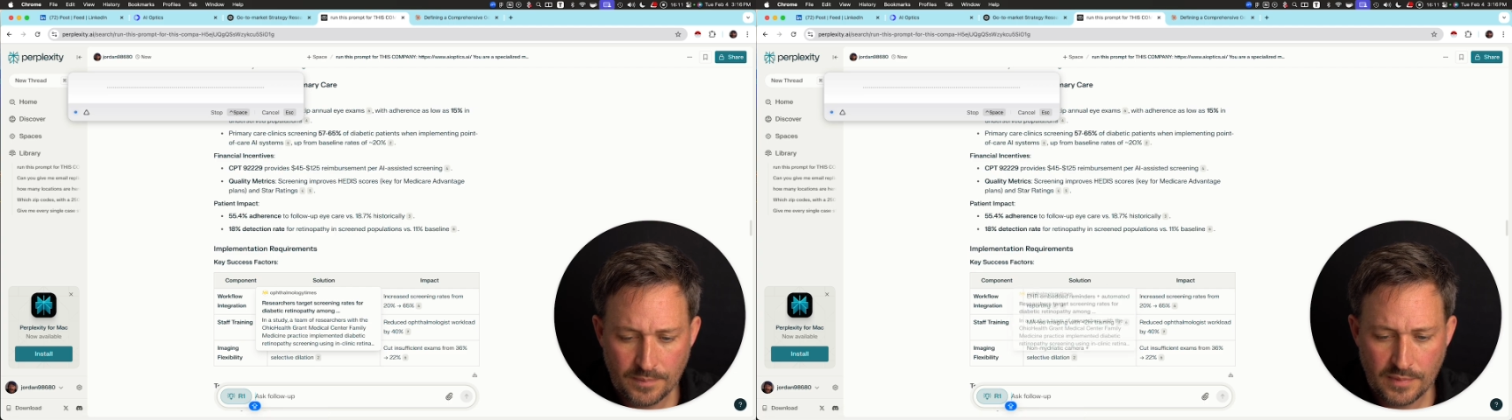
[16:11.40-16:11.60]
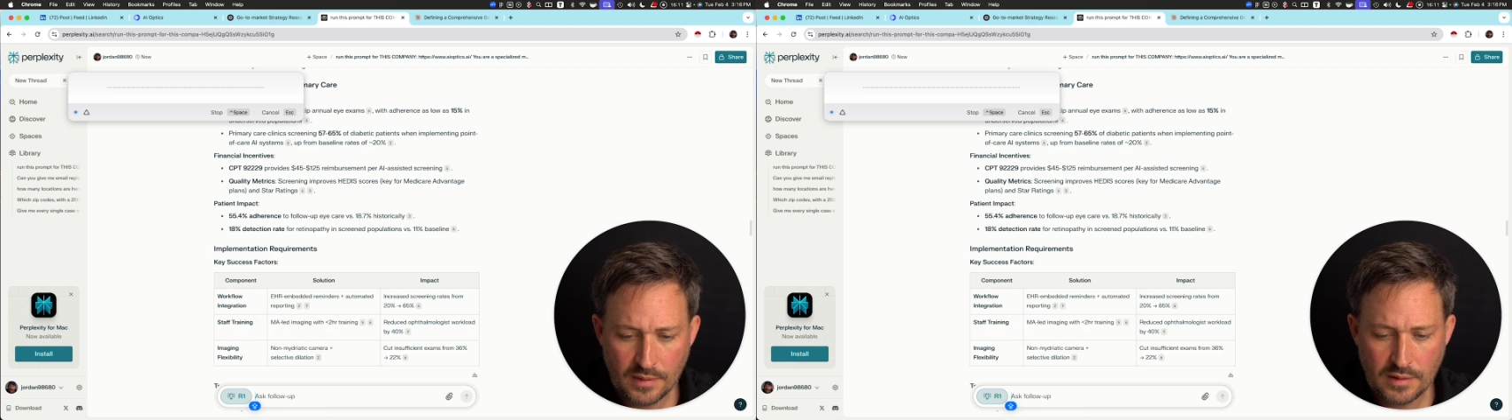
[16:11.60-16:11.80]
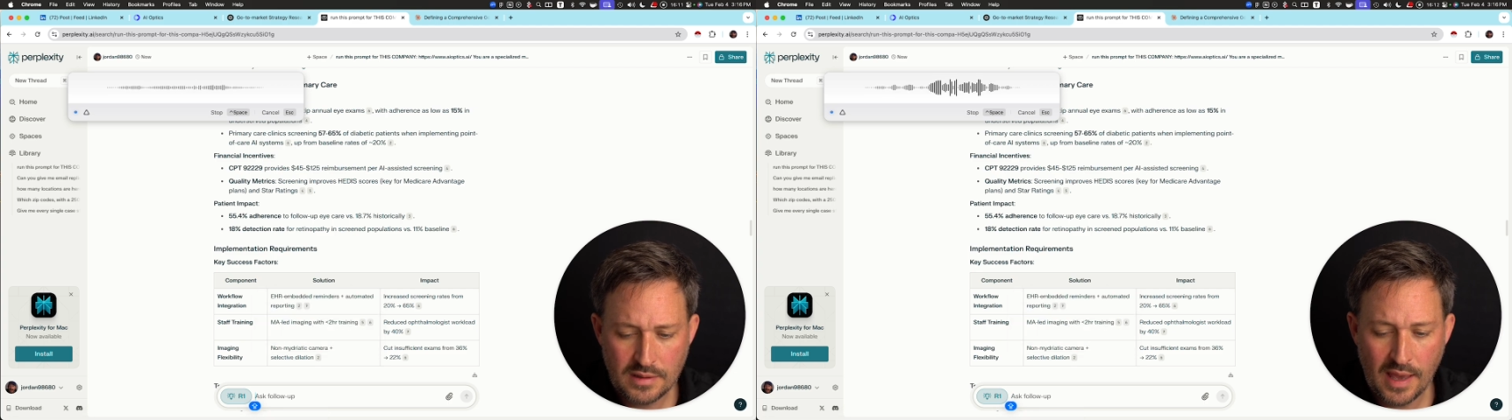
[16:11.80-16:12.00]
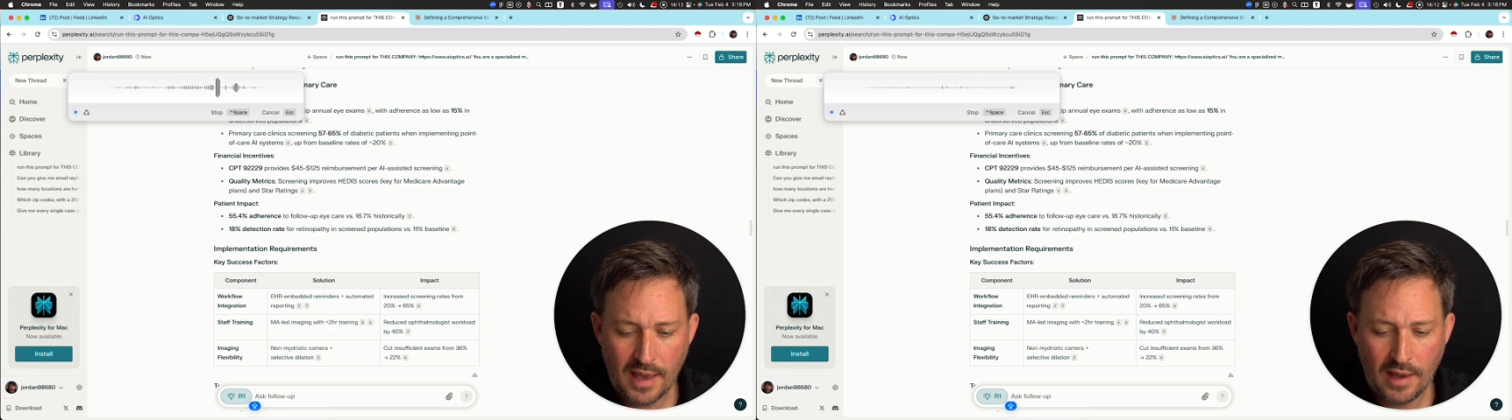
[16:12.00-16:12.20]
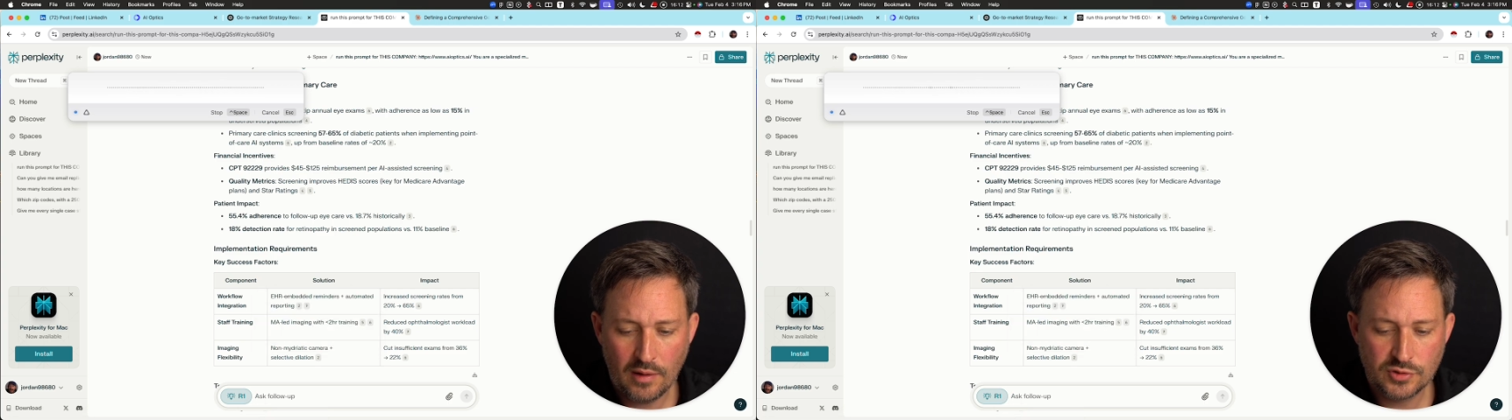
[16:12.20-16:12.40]

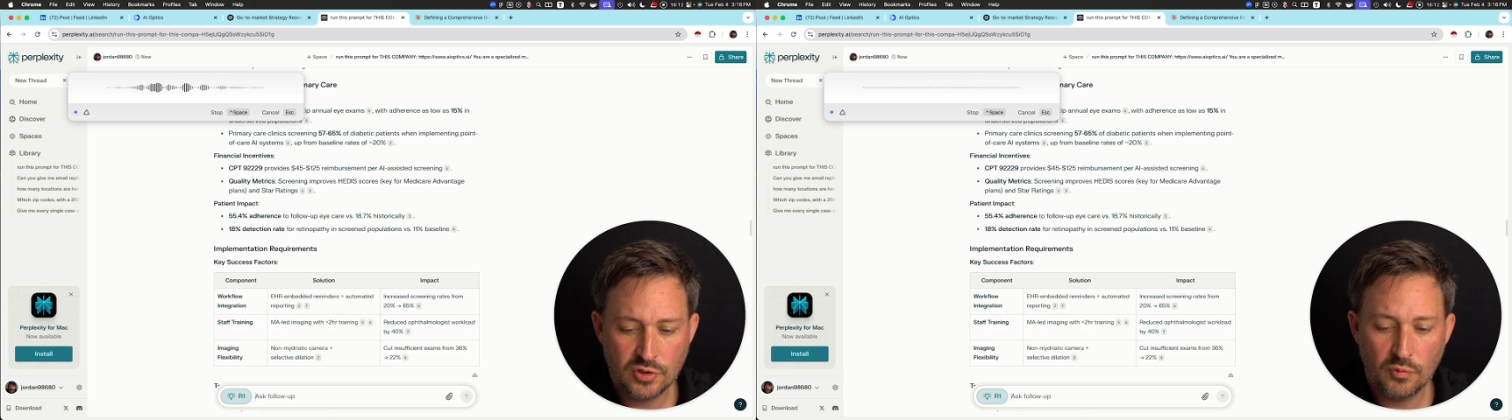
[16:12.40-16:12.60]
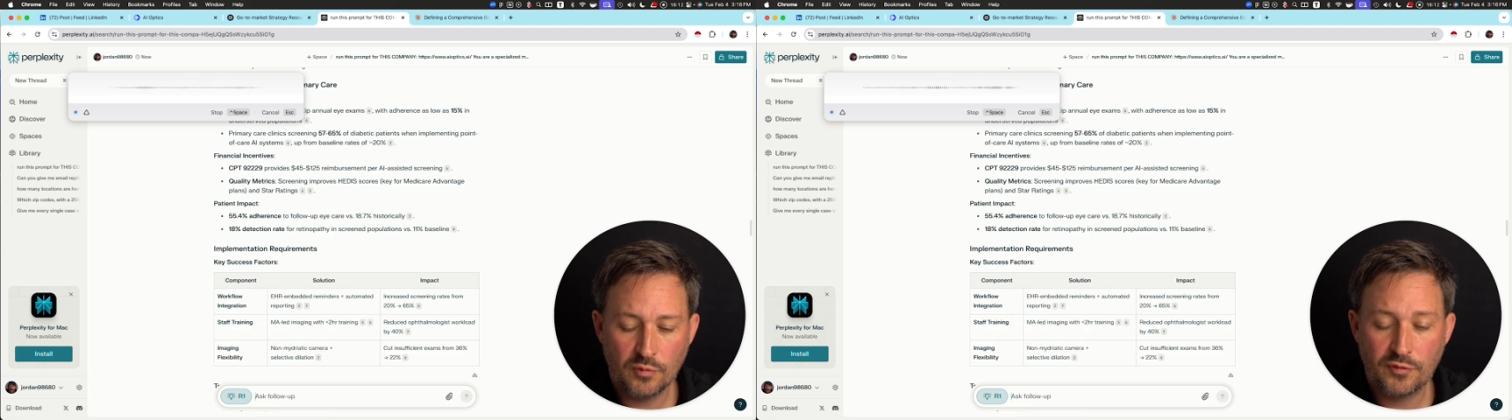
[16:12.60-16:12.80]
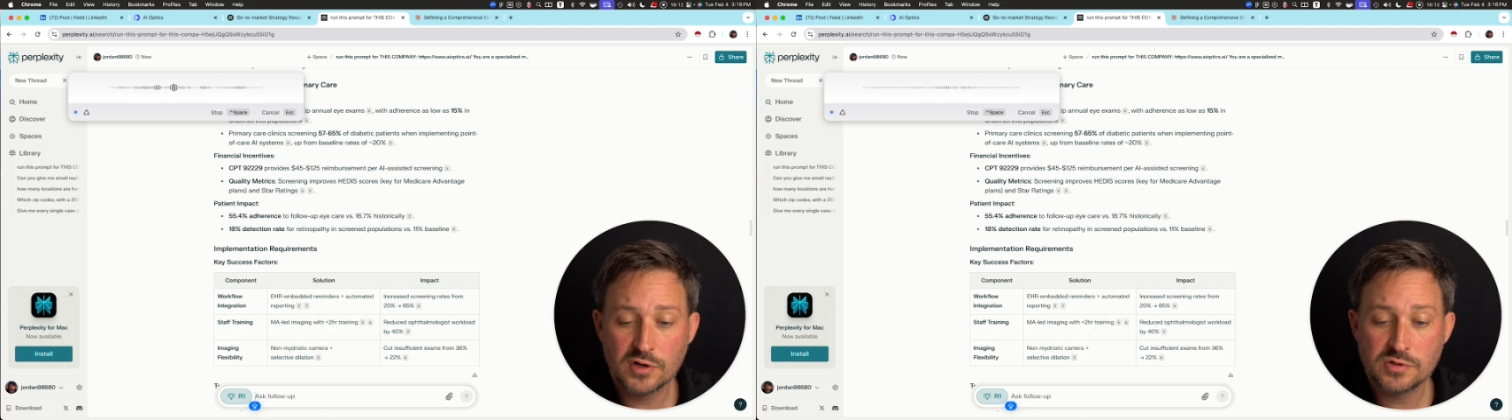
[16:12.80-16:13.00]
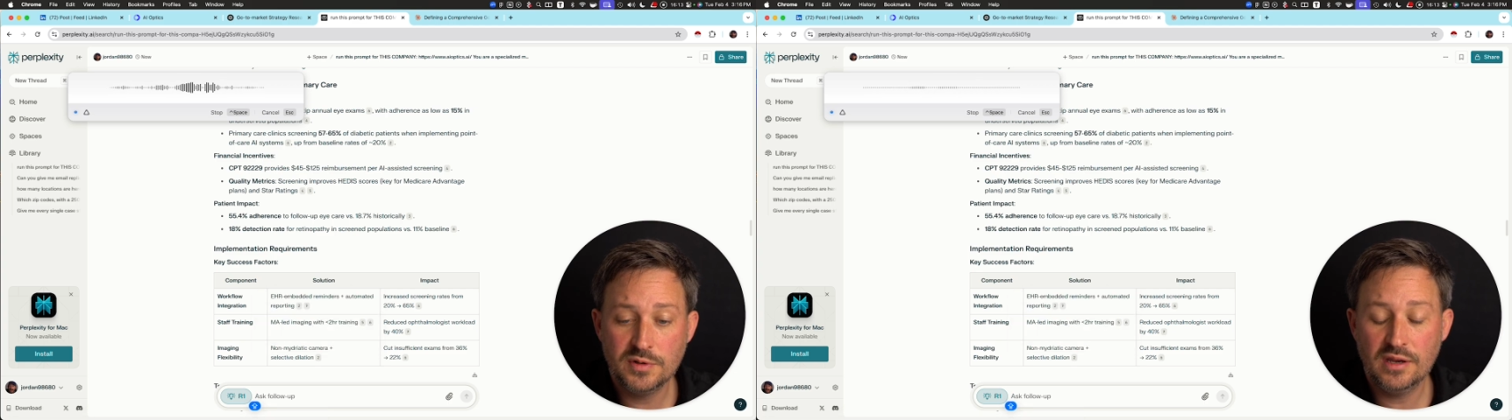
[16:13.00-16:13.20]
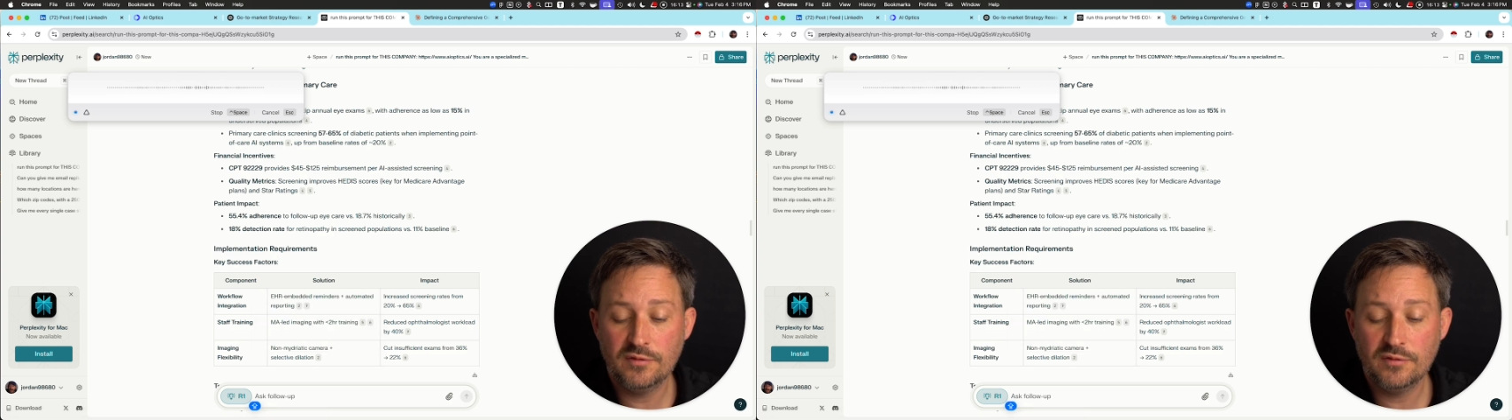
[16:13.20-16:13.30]
Yeah. So first we need to